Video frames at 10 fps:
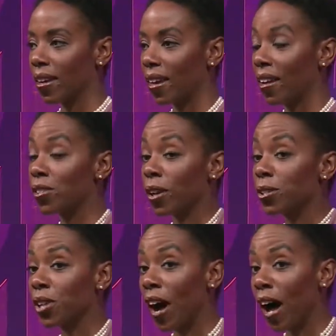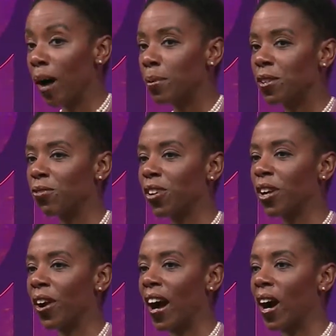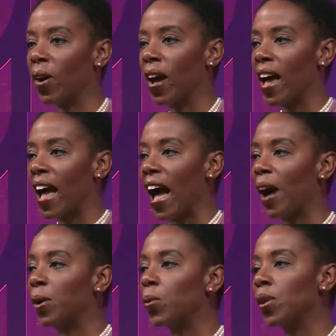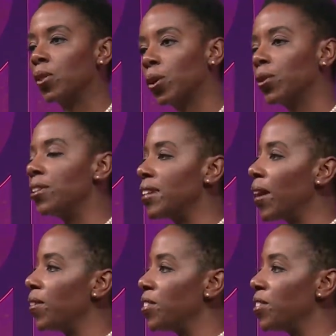And it's our job to figure out, how do we learn to tell the